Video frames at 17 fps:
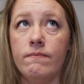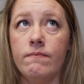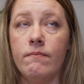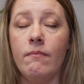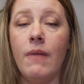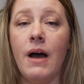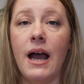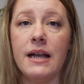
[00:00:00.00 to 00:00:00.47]

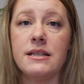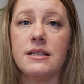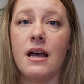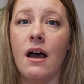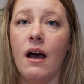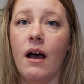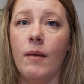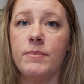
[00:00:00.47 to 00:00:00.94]
my
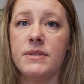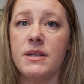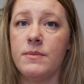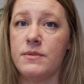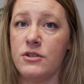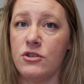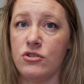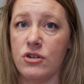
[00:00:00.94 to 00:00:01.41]
top
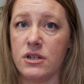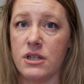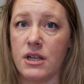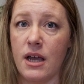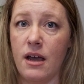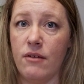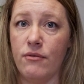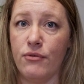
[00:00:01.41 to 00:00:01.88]
tips and tricks
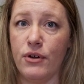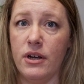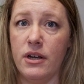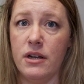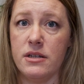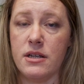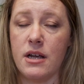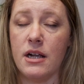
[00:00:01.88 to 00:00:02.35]
I have for
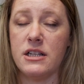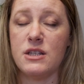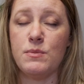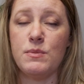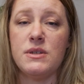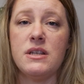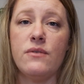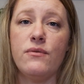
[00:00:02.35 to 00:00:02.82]
InDesign,
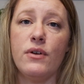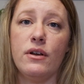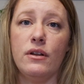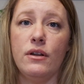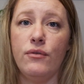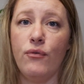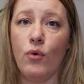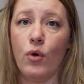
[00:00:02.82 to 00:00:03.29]

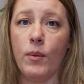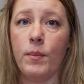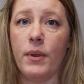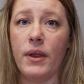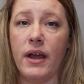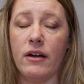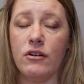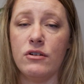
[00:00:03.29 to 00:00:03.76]
specifically for
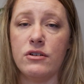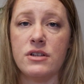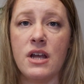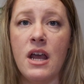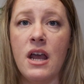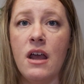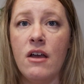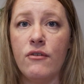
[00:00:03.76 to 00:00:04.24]

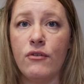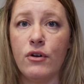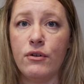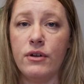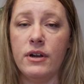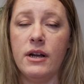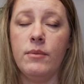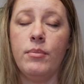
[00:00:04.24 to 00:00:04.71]
planners, for
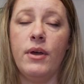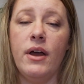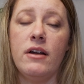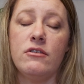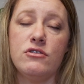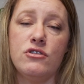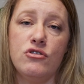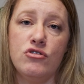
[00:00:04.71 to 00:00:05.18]
creating
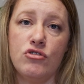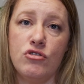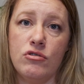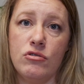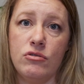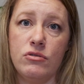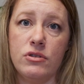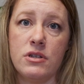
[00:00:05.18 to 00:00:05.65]
planners and
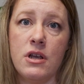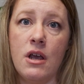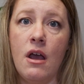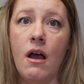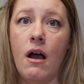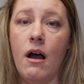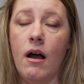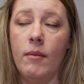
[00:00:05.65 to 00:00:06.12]
journals,
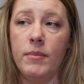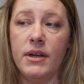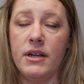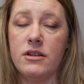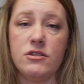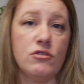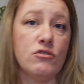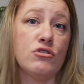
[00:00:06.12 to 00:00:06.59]
um,
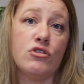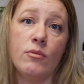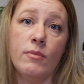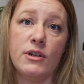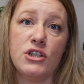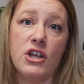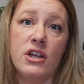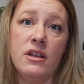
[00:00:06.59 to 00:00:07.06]
because there's so
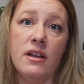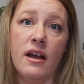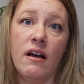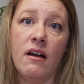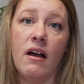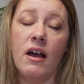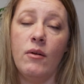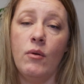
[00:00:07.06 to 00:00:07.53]
much in
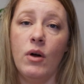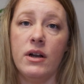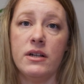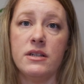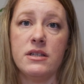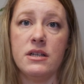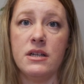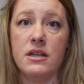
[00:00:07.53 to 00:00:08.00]
there. I
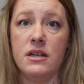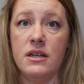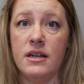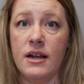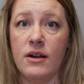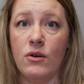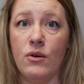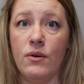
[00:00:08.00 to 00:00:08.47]
wanted to
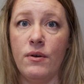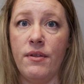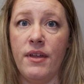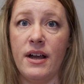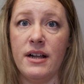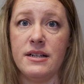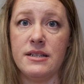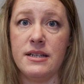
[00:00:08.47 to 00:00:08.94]
narrow
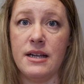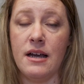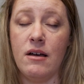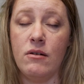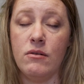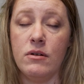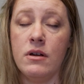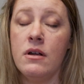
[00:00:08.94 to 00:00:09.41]
that
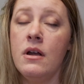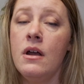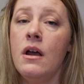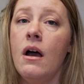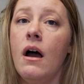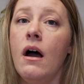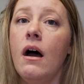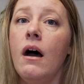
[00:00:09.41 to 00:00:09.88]
down.
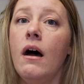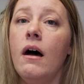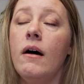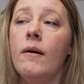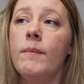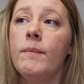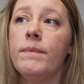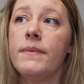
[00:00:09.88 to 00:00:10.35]

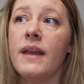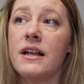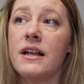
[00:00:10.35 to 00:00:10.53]
Um,